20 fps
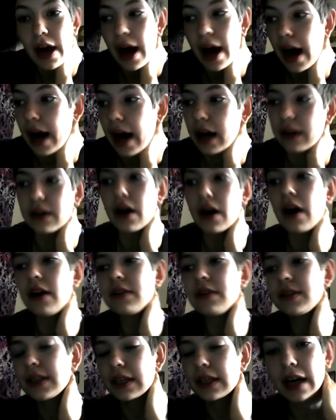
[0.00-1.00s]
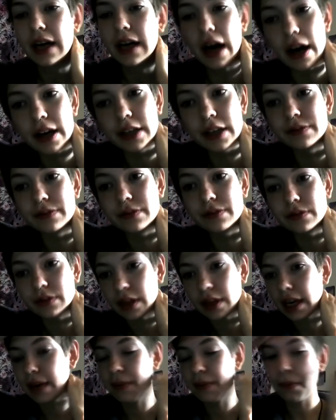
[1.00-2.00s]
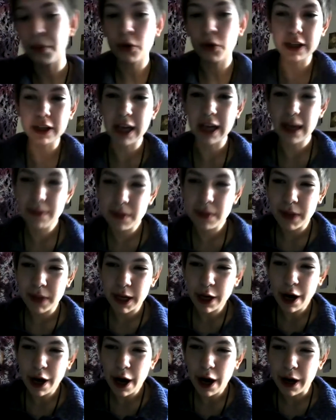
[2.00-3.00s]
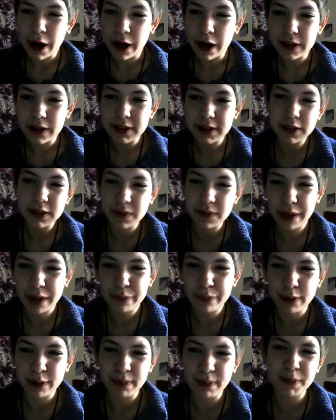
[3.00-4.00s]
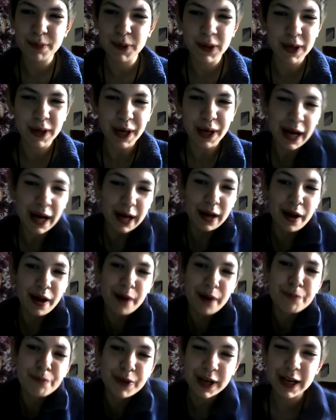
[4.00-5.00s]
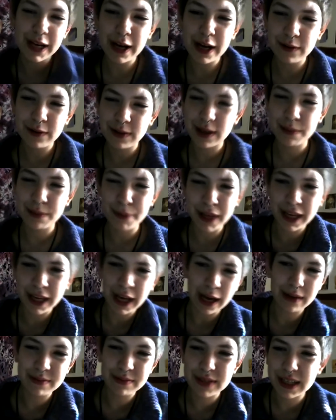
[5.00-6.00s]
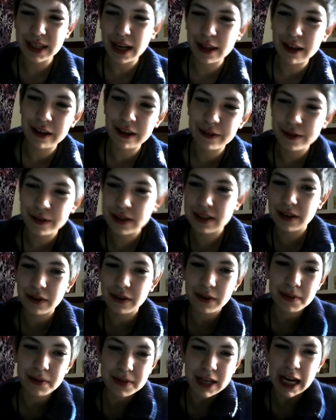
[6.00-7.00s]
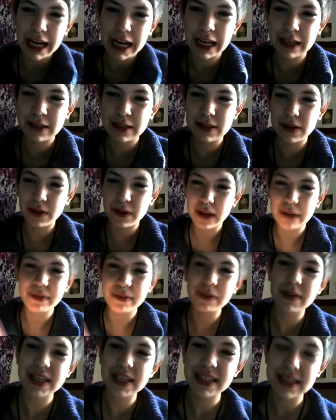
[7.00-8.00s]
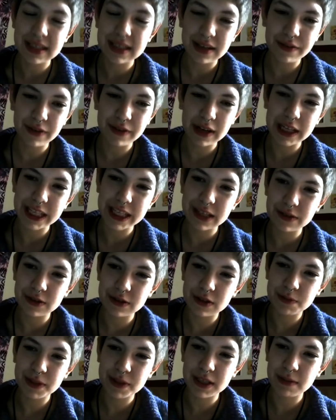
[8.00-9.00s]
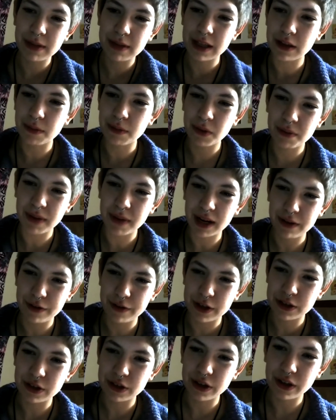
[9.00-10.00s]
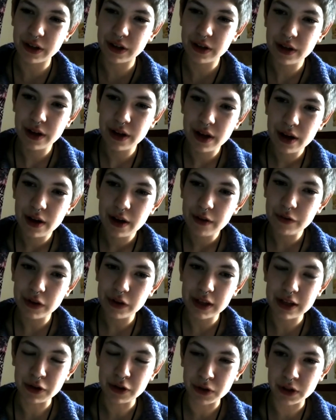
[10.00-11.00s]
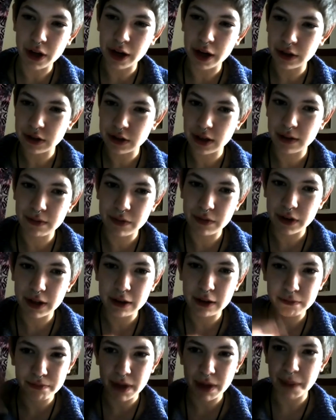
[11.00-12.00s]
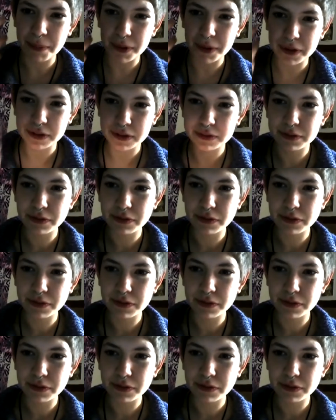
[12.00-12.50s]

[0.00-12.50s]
and honestly like i keep a board game in my car so when i'm with people i, I can bring it out we can play games together if it's in a group setting so i mean what's the difference it would just be something that's more beneficial in the long term for people.